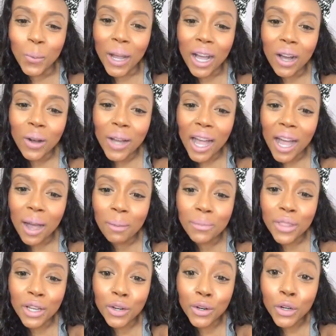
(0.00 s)
well,
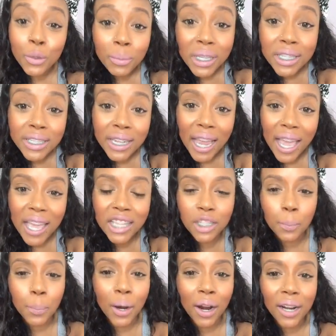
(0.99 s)
um, the GroupMe chat
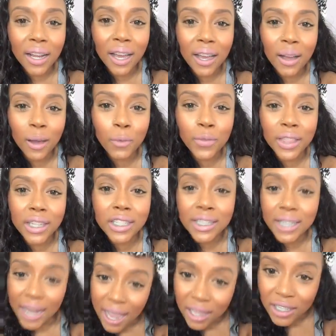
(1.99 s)
is a part of the
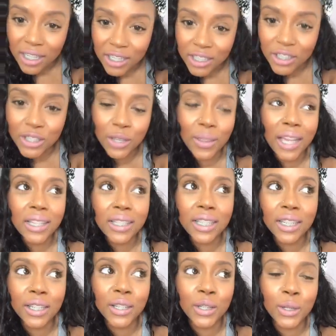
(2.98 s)
challenge. So that's
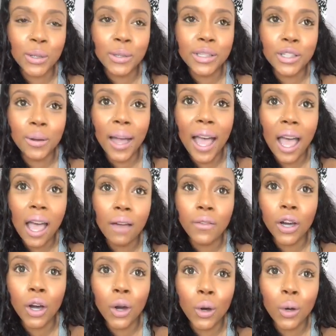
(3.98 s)
the good news. You'll
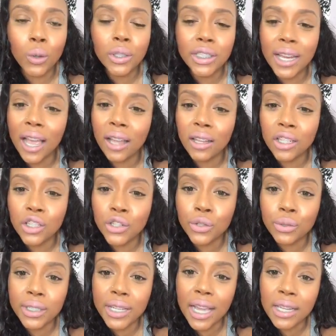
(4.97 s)
have a whole challenge
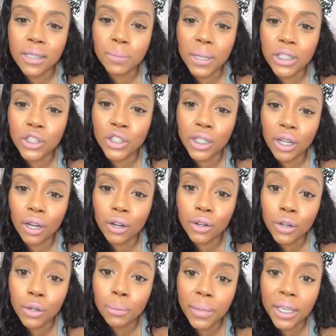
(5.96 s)
through text messaging on
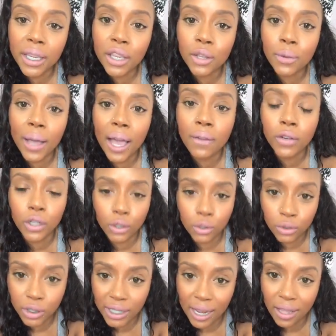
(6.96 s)
GroupMe and you'll have a
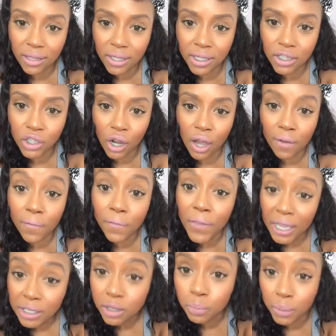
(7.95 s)
whole challenge on
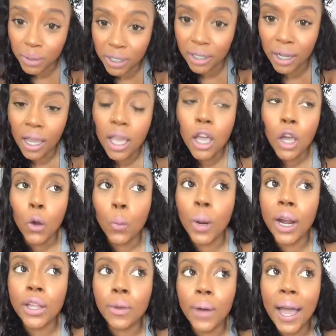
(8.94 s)
Facebook
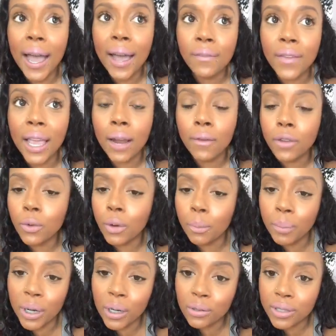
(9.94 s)
where you'll have
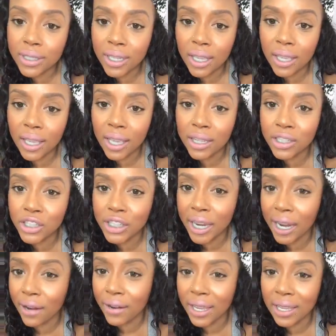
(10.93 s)
everyone posting and
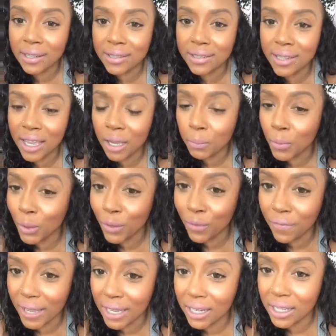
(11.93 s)
sharing and staying
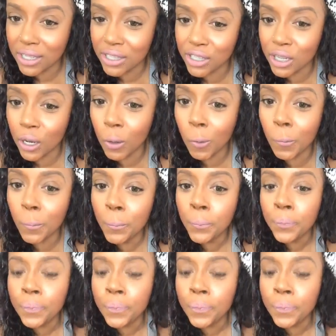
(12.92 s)
motivated. So,